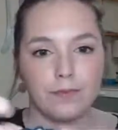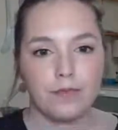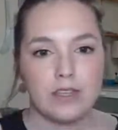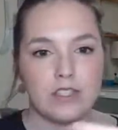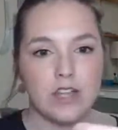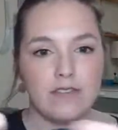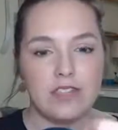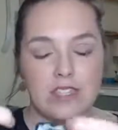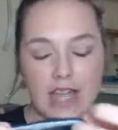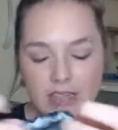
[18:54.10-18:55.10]
They still have
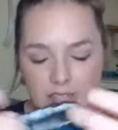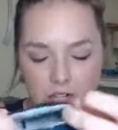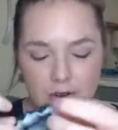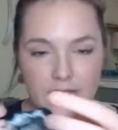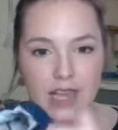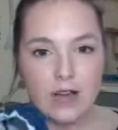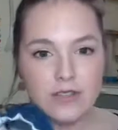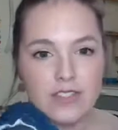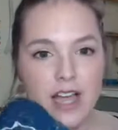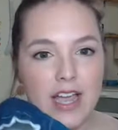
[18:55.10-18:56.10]
this elastic around the
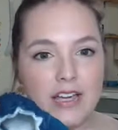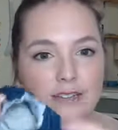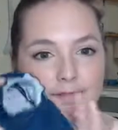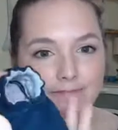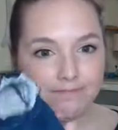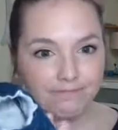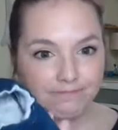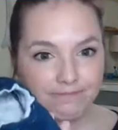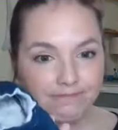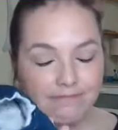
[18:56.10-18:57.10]
outside.
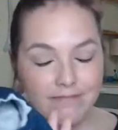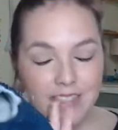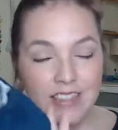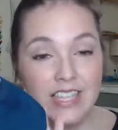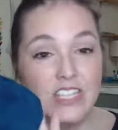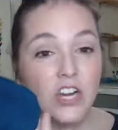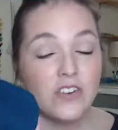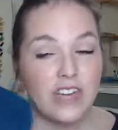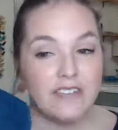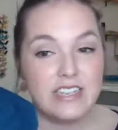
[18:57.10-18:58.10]
These are
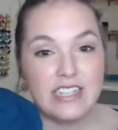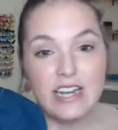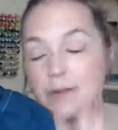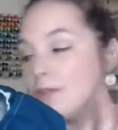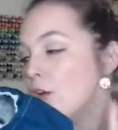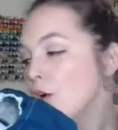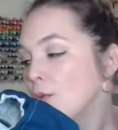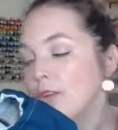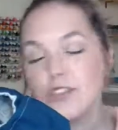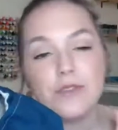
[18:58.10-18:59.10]
navy denim.
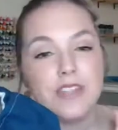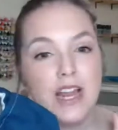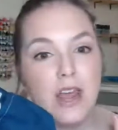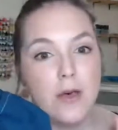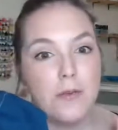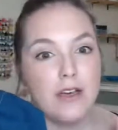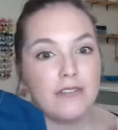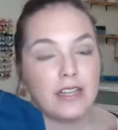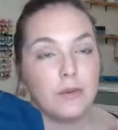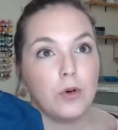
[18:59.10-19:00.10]
We also have denim
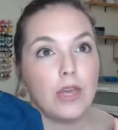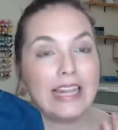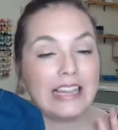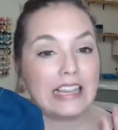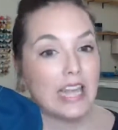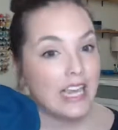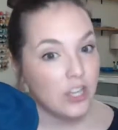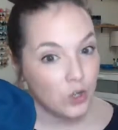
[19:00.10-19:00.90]
available in light